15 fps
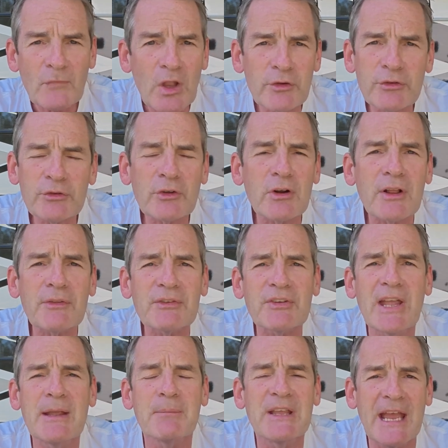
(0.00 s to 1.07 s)
using all the
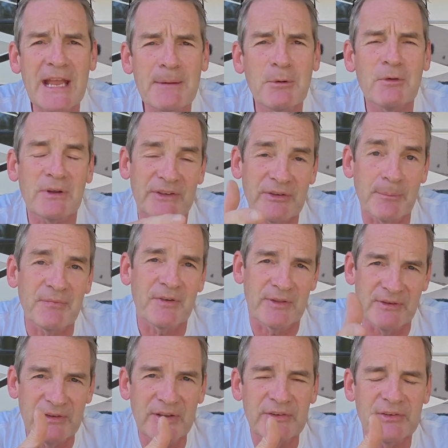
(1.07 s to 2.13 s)
same cable, except for
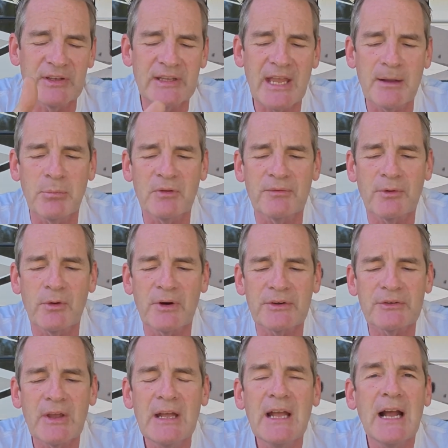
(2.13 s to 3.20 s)
the DC cable, of
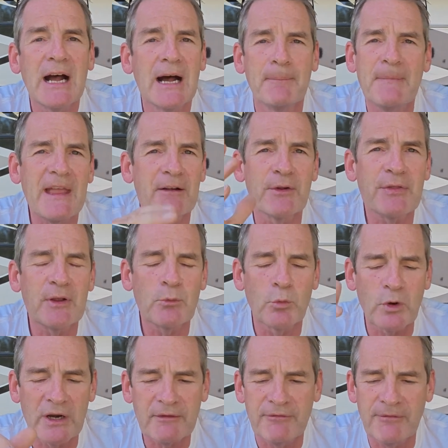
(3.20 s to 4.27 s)
course, um, everything
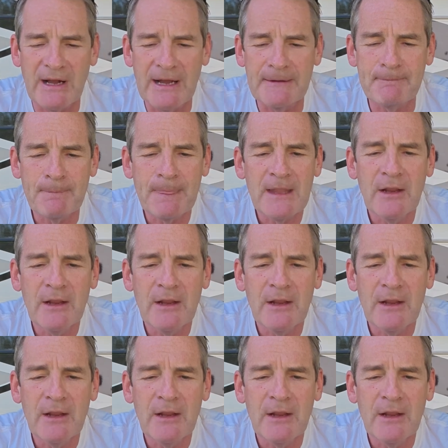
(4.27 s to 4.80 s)
worked fine.